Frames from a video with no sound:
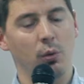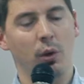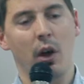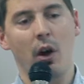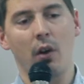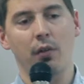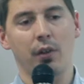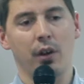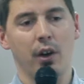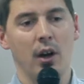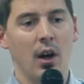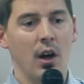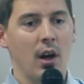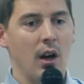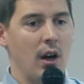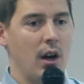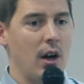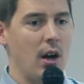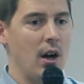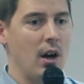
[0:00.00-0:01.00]
We offer
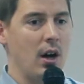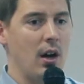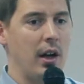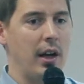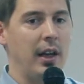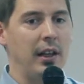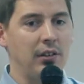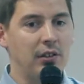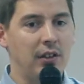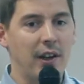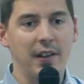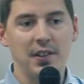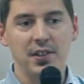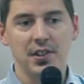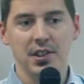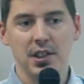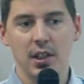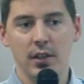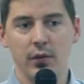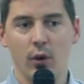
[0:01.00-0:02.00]

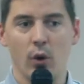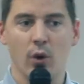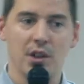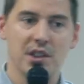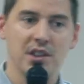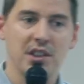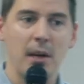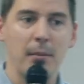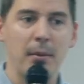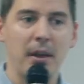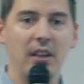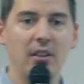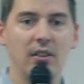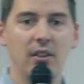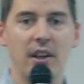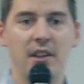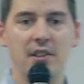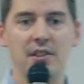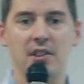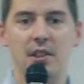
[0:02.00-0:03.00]
intensive or
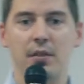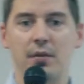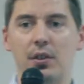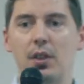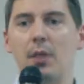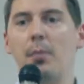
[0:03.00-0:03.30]
semi-intensive,